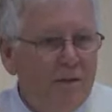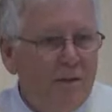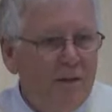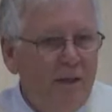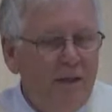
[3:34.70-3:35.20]

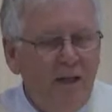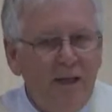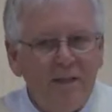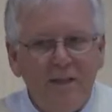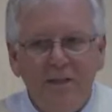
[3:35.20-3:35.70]
And
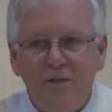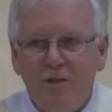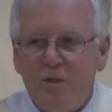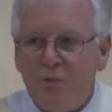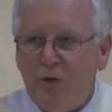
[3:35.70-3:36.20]
not
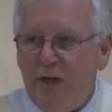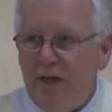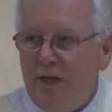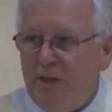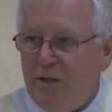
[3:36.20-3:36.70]
just
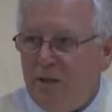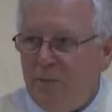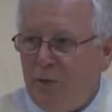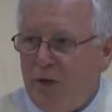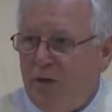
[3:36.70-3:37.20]
pray a
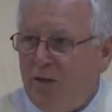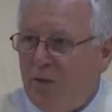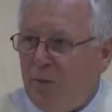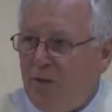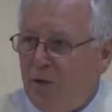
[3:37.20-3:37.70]
prayer that
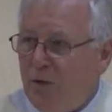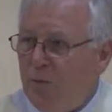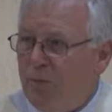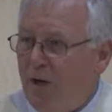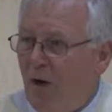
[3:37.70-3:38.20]
we
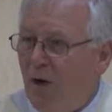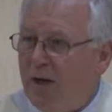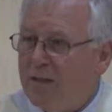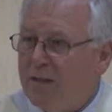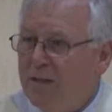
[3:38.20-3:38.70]
learn by
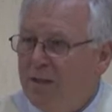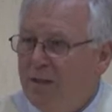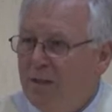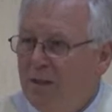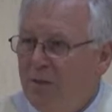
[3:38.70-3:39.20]
heart,
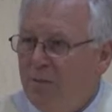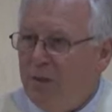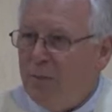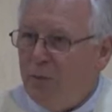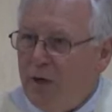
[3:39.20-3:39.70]
but
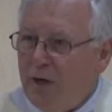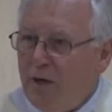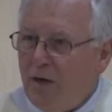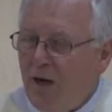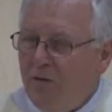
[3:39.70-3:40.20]
a
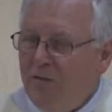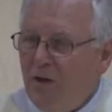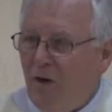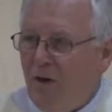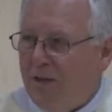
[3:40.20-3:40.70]
prayer of the
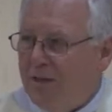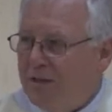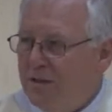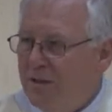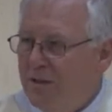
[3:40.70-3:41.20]
heart,
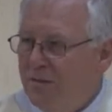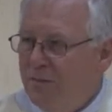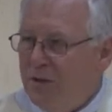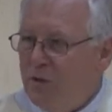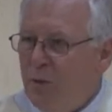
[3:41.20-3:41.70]

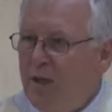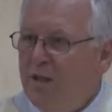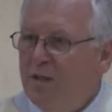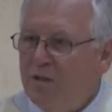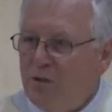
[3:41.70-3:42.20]
between
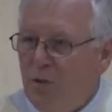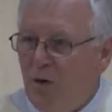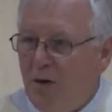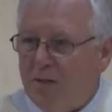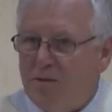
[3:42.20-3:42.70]
the two
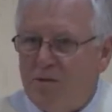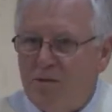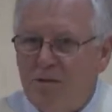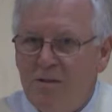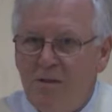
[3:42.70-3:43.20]
hearts,
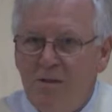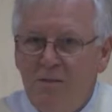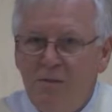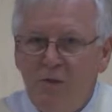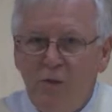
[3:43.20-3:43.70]

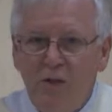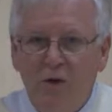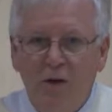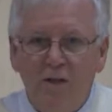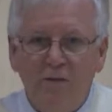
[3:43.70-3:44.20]
between the
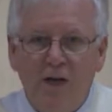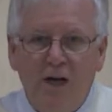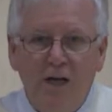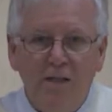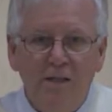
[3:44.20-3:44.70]
heart of
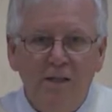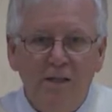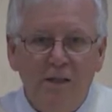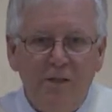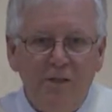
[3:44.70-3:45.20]
God
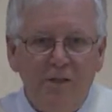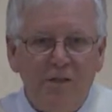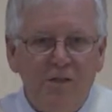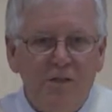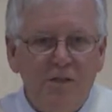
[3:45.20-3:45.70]
and
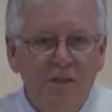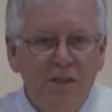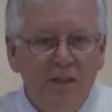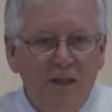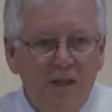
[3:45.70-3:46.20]
Jesus
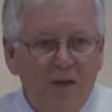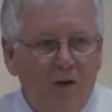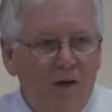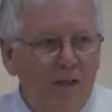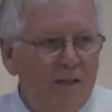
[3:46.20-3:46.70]
and the
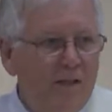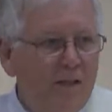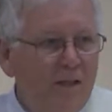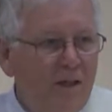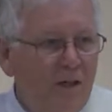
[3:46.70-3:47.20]
heart
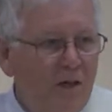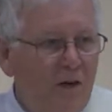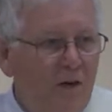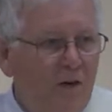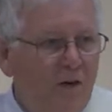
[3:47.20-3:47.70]
on
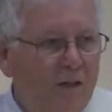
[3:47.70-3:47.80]
our heart.